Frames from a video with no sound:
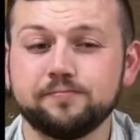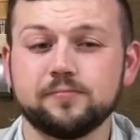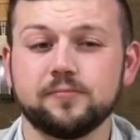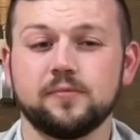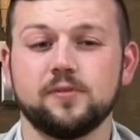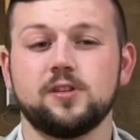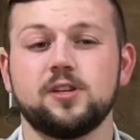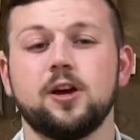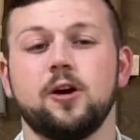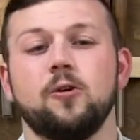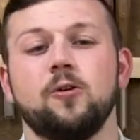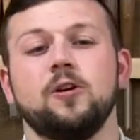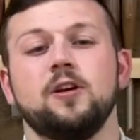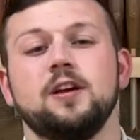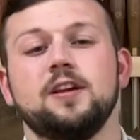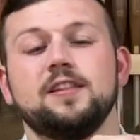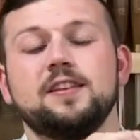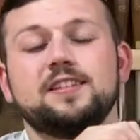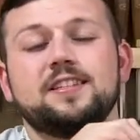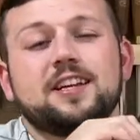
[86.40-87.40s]
So,
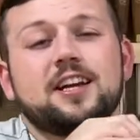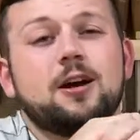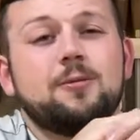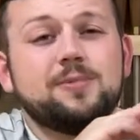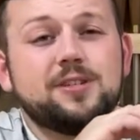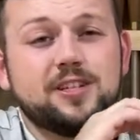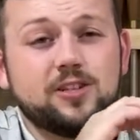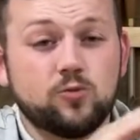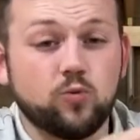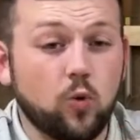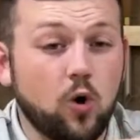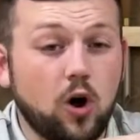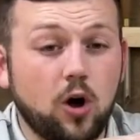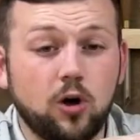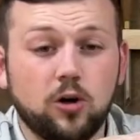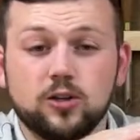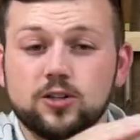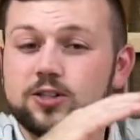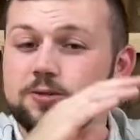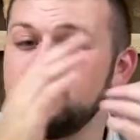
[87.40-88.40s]
this encompasses
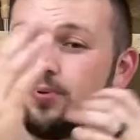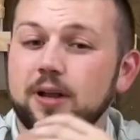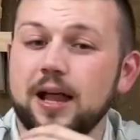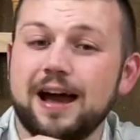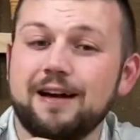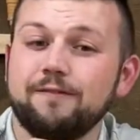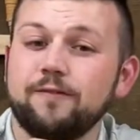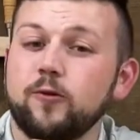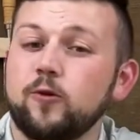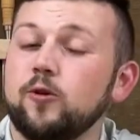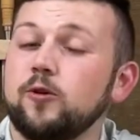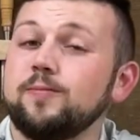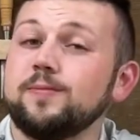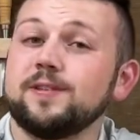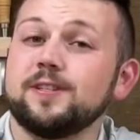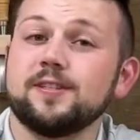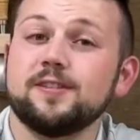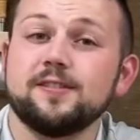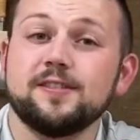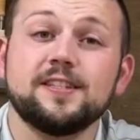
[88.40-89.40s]
walls,
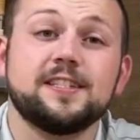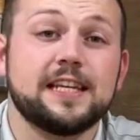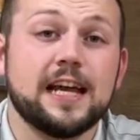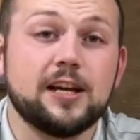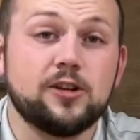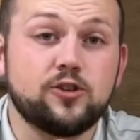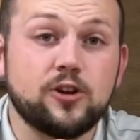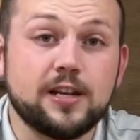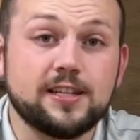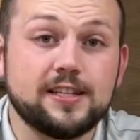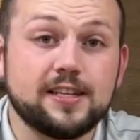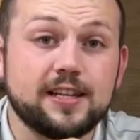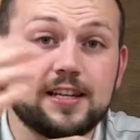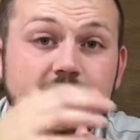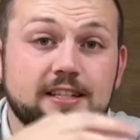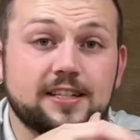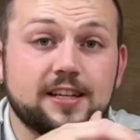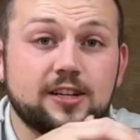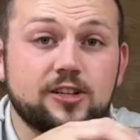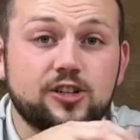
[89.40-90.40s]
platforms, set dressing
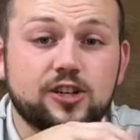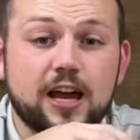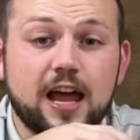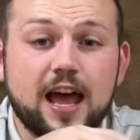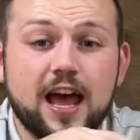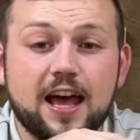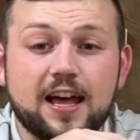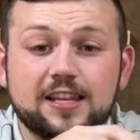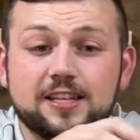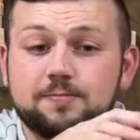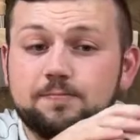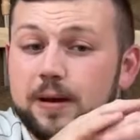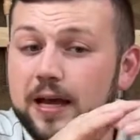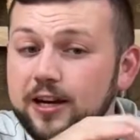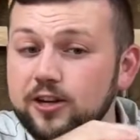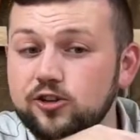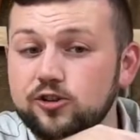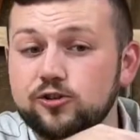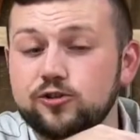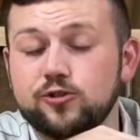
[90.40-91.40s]
such as
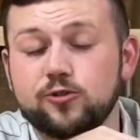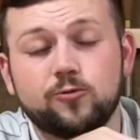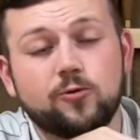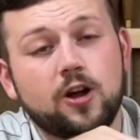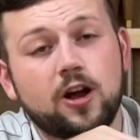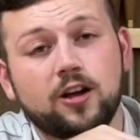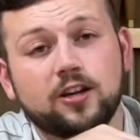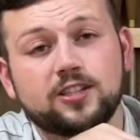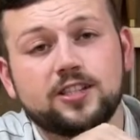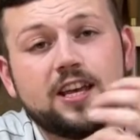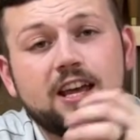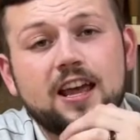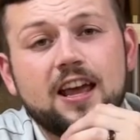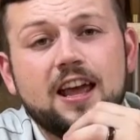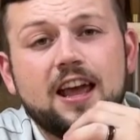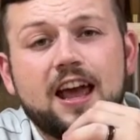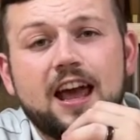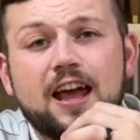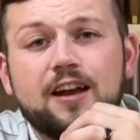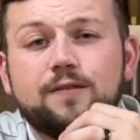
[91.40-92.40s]
pictures or rugs,
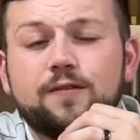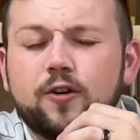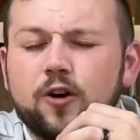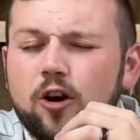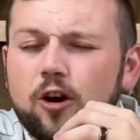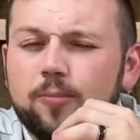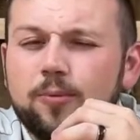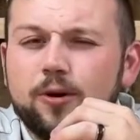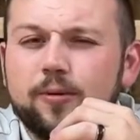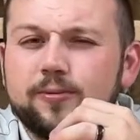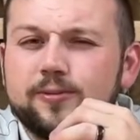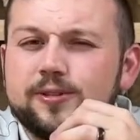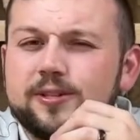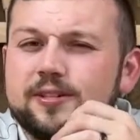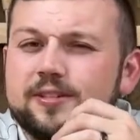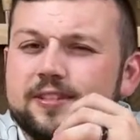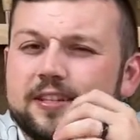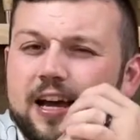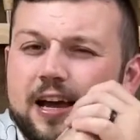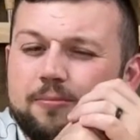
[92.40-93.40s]
and for our
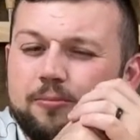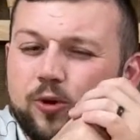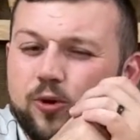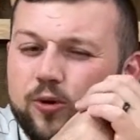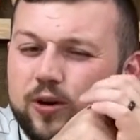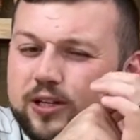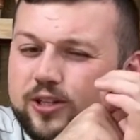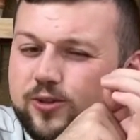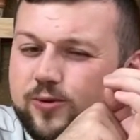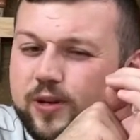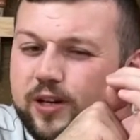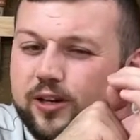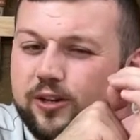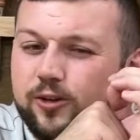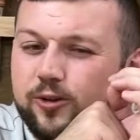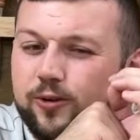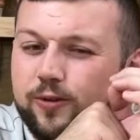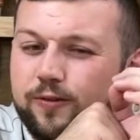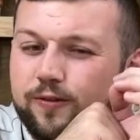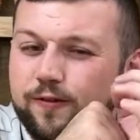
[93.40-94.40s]
purposes, I'm going to
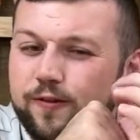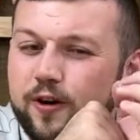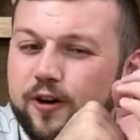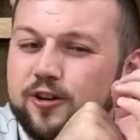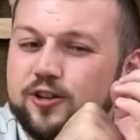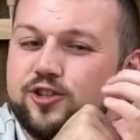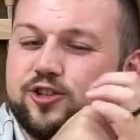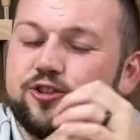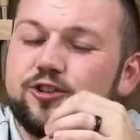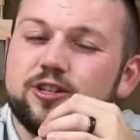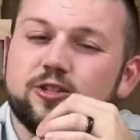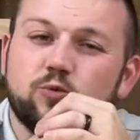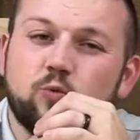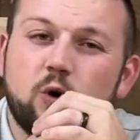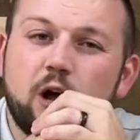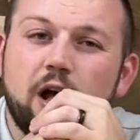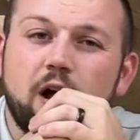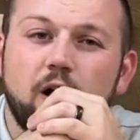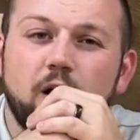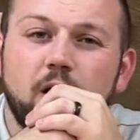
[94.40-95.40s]
include furniture as
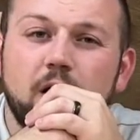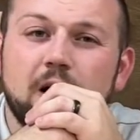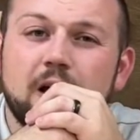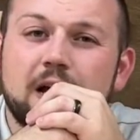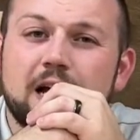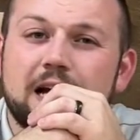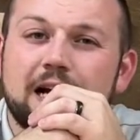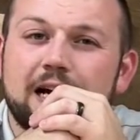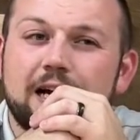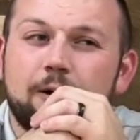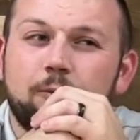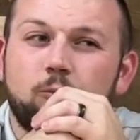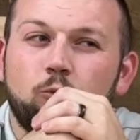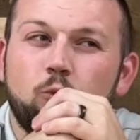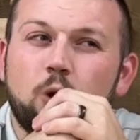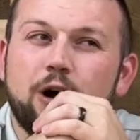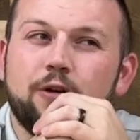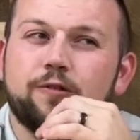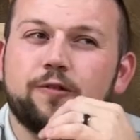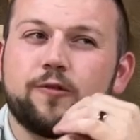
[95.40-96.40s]
well.
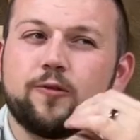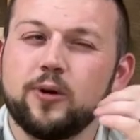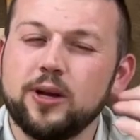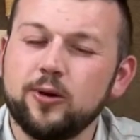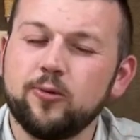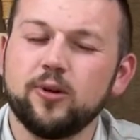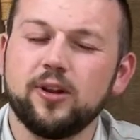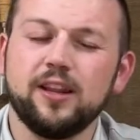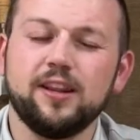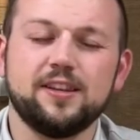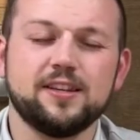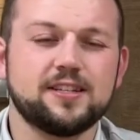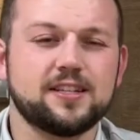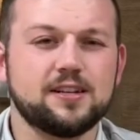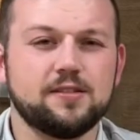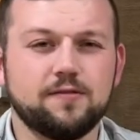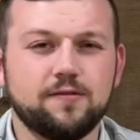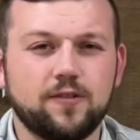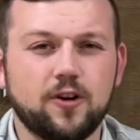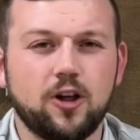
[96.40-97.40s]
While frequently this
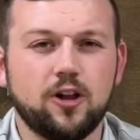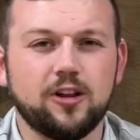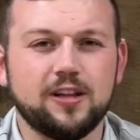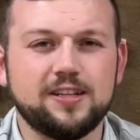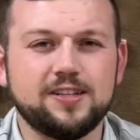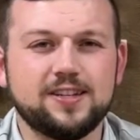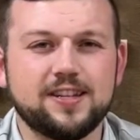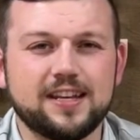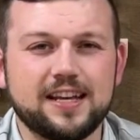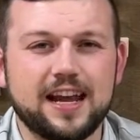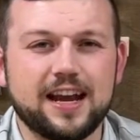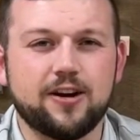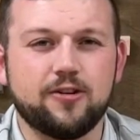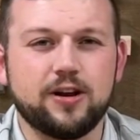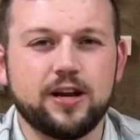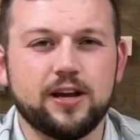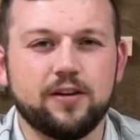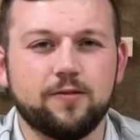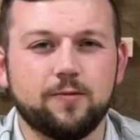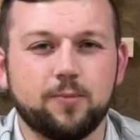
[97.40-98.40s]
can fall into the
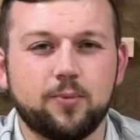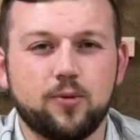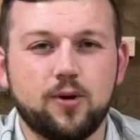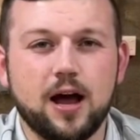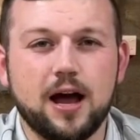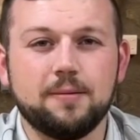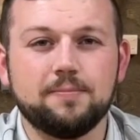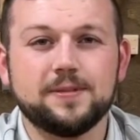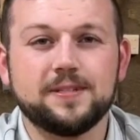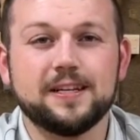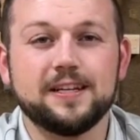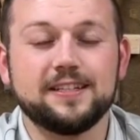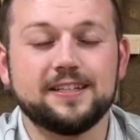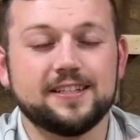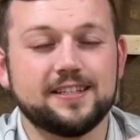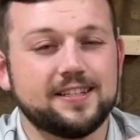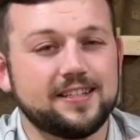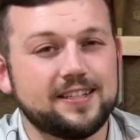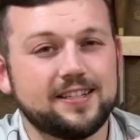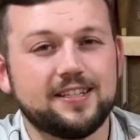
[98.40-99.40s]
area of props, it's
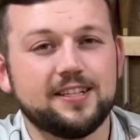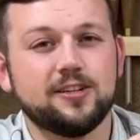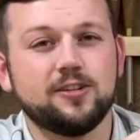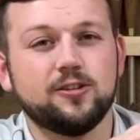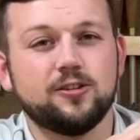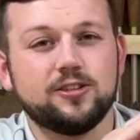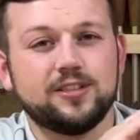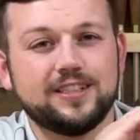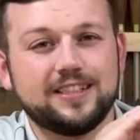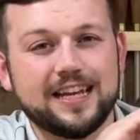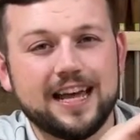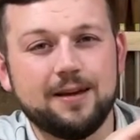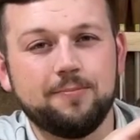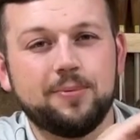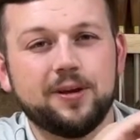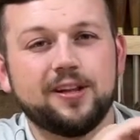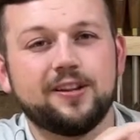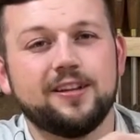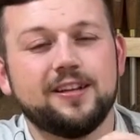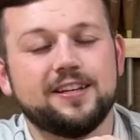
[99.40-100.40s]
still
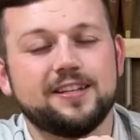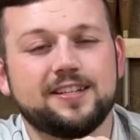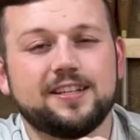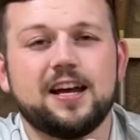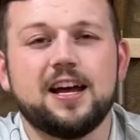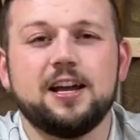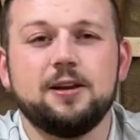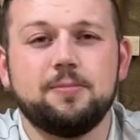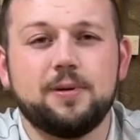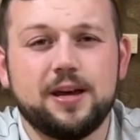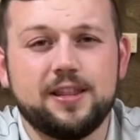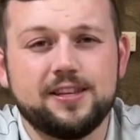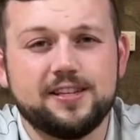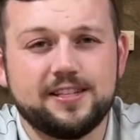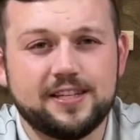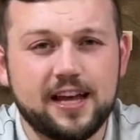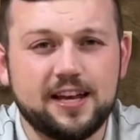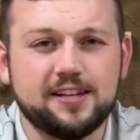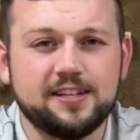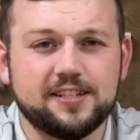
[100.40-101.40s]
typically designed by the
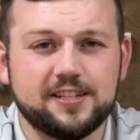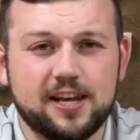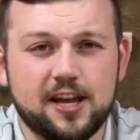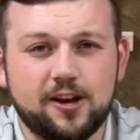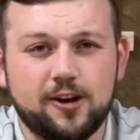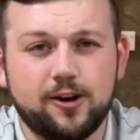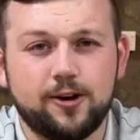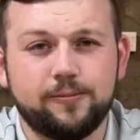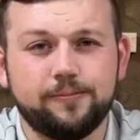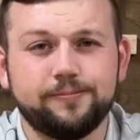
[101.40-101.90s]
set designer.